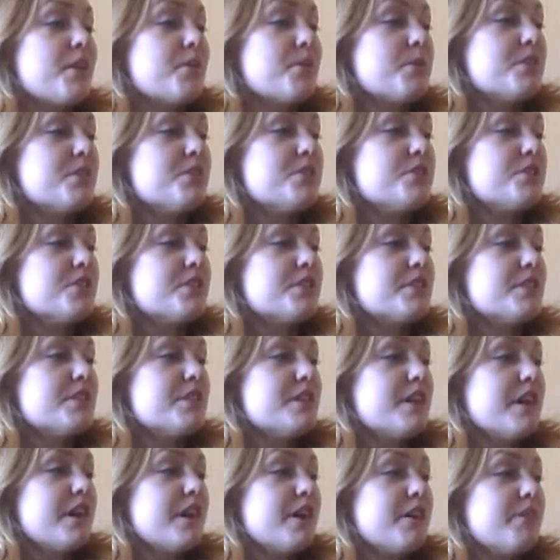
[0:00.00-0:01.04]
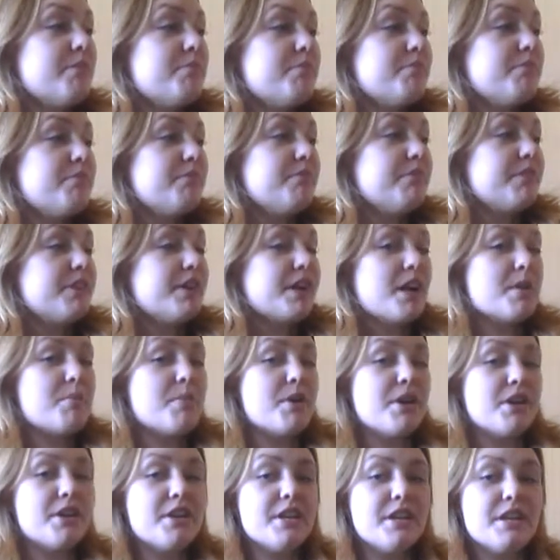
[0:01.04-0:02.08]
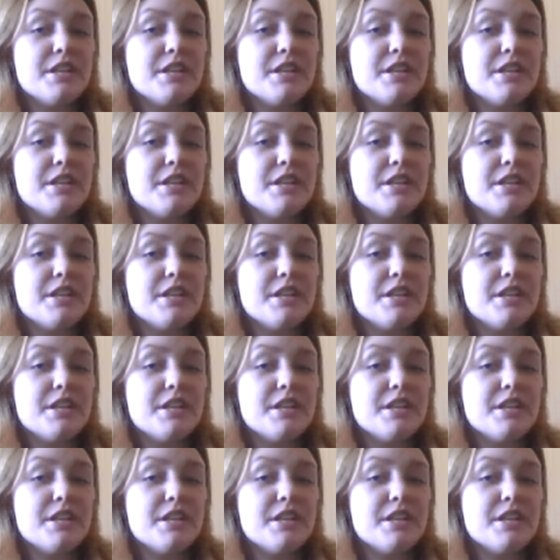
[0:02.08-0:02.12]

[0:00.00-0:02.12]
I would just come on